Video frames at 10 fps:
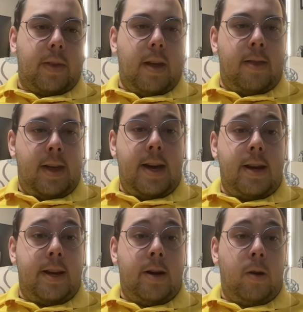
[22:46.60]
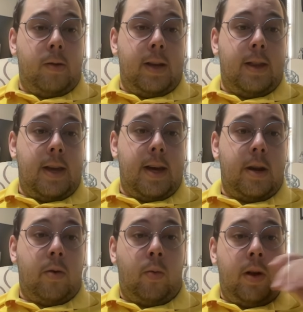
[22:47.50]
then and only
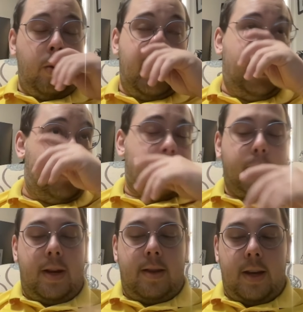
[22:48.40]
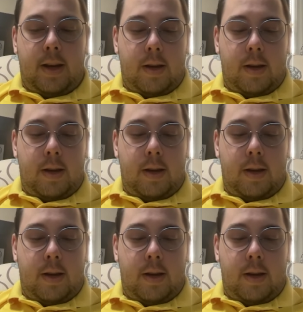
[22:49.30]
then will we, this will be the